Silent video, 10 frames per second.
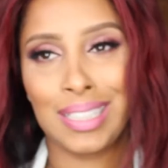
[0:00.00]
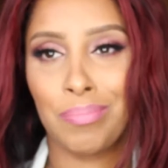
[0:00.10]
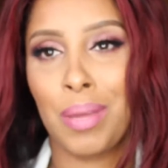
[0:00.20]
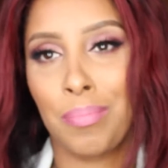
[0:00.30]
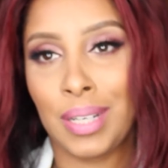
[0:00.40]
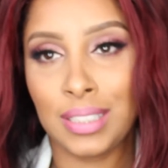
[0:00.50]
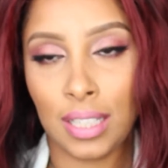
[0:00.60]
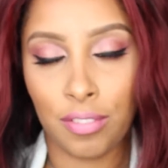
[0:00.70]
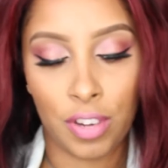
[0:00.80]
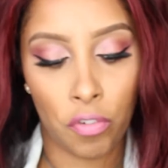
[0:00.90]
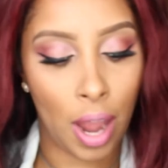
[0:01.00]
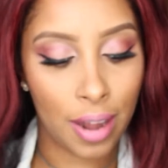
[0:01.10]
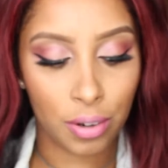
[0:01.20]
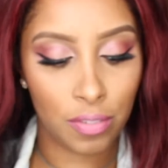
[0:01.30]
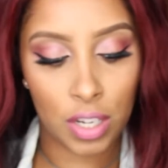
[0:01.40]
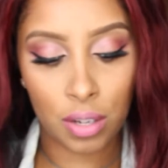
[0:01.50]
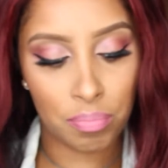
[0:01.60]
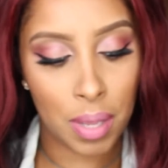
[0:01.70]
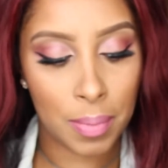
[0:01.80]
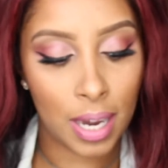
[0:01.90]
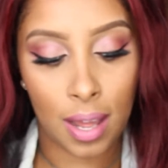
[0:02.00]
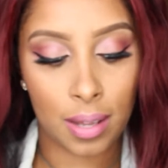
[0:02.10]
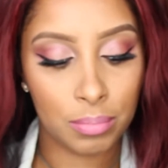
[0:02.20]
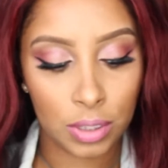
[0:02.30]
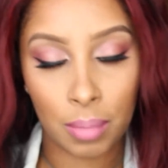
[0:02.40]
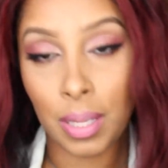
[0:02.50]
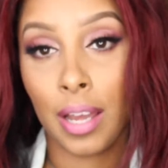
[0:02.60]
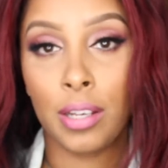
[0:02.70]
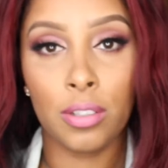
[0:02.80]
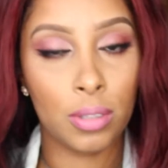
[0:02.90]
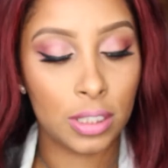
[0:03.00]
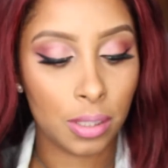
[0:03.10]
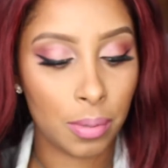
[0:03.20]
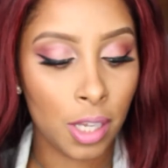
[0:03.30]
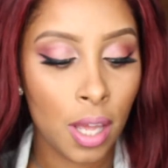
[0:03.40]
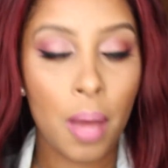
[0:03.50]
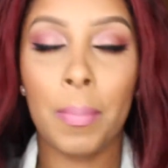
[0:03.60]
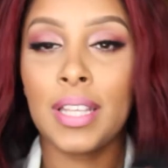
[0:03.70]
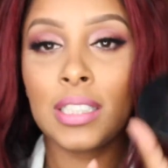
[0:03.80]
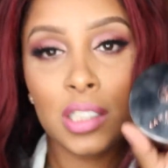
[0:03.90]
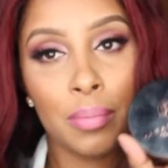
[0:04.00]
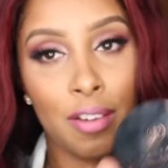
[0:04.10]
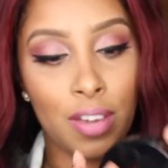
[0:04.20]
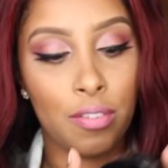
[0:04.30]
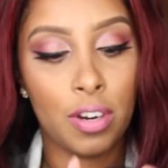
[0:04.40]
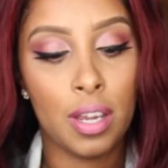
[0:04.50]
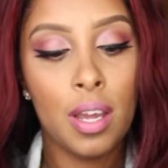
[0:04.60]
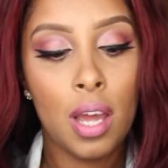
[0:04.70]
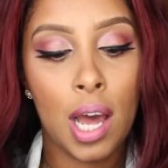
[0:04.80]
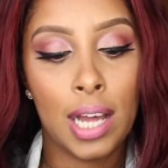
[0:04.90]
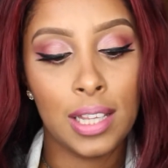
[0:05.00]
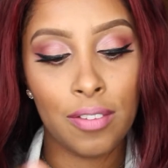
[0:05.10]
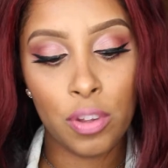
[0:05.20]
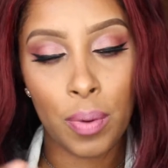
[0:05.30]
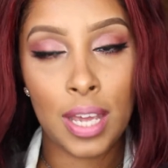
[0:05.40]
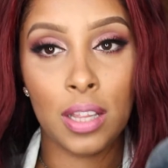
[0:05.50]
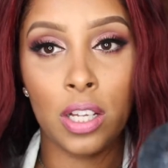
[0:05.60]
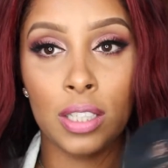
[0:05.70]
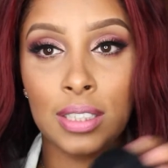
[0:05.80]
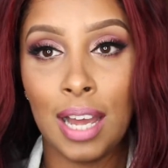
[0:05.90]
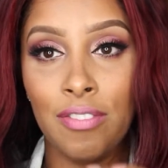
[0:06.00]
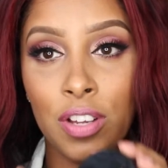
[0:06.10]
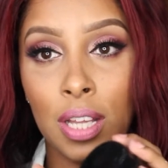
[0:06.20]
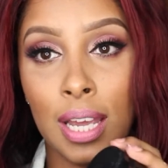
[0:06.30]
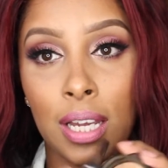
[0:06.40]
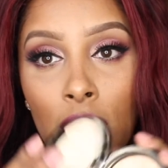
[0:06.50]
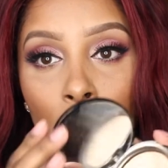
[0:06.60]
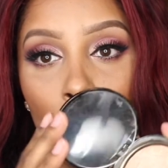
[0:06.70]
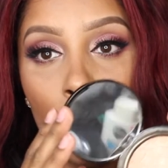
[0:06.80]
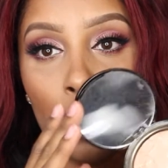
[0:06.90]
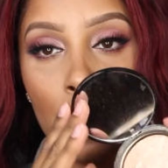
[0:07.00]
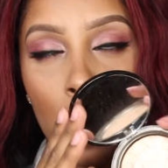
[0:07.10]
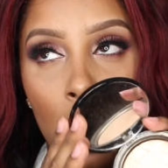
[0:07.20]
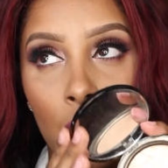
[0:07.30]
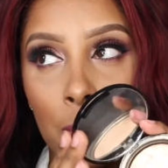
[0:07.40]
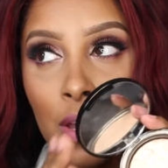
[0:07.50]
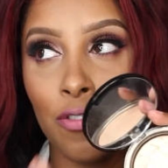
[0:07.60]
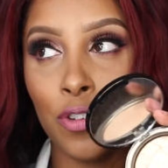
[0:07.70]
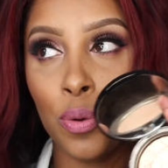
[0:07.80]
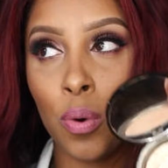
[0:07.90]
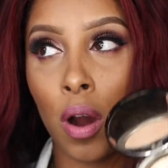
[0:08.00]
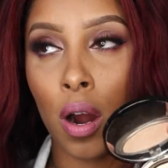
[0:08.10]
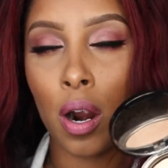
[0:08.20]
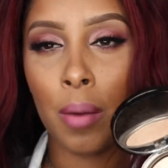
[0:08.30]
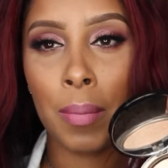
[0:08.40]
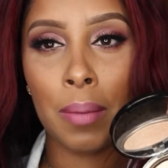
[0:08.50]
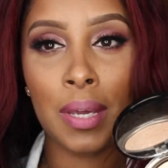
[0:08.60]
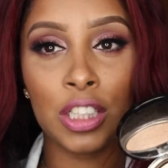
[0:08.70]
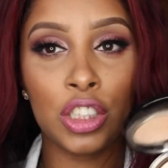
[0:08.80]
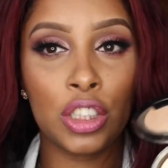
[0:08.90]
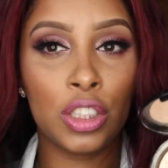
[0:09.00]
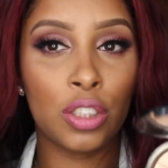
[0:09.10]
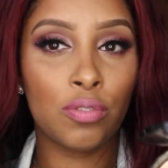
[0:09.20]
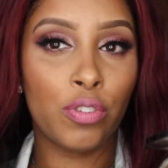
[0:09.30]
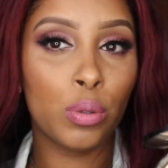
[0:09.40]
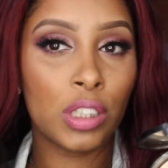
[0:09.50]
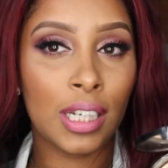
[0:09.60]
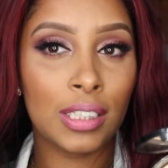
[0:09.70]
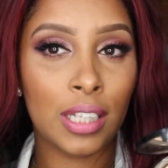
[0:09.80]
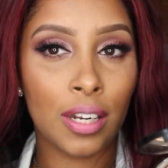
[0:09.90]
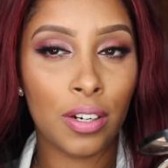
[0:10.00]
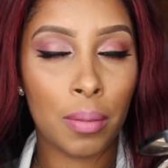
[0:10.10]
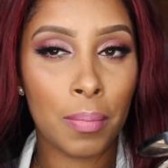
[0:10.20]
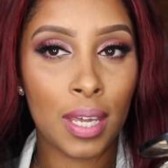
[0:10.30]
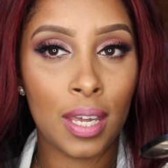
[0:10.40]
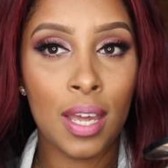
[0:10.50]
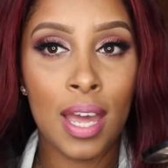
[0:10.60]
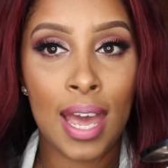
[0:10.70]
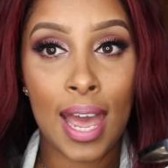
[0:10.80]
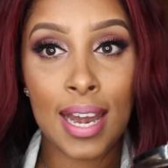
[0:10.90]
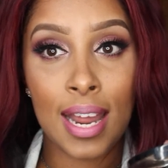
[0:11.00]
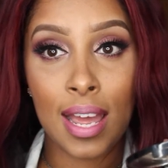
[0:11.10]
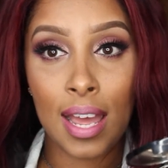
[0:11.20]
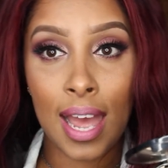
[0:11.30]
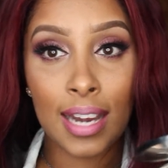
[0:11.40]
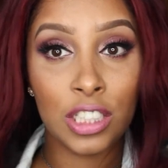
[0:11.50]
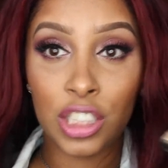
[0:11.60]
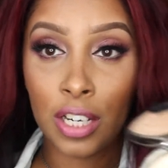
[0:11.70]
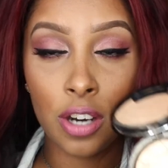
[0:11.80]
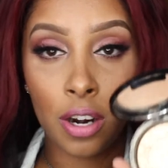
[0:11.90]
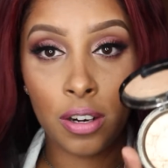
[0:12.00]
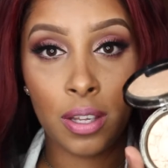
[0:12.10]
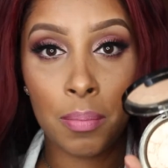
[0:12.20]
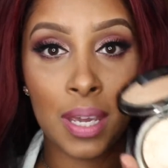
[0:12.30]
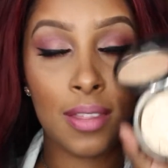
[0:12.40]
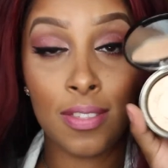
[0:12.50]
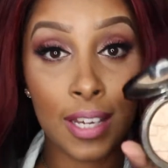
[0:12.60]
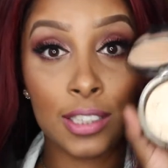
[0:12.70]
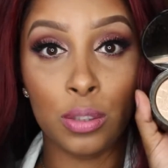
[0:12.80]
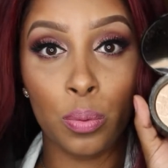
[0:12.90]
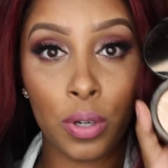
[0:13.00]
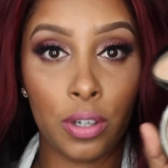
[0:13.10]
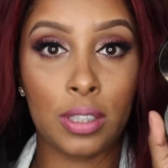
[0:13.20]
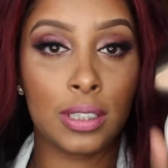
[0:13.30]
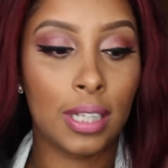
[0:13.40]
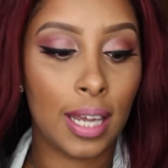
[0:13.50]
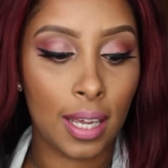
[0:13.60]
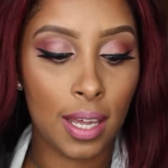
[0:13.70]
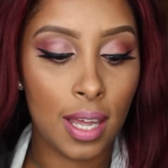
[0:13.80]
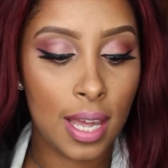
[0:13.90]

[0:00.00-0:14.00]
maybe my second favorite. I don't even know, maybe not. I'm lying, don't listen to me. But this is my favorite. I love the way it looks. I feel like if you are maybe a few shades lighter than me and any shade darker than me, this works. Like,